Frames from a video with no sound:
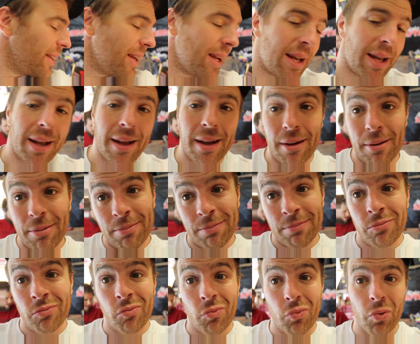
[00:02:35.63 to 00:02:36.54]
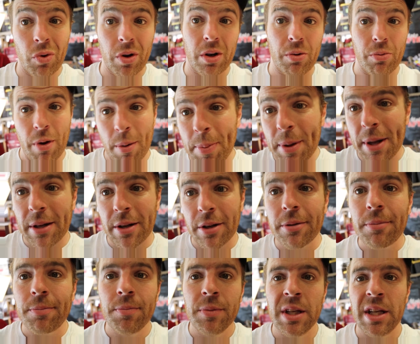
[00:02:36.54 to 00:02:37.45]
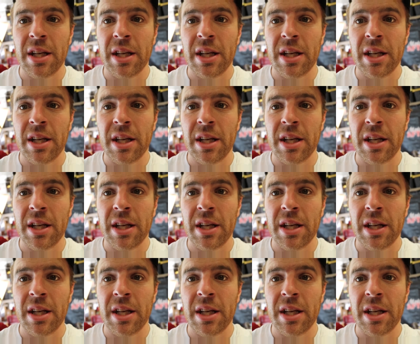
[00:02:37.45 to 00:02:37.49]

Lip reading: we're going to rip it, dude.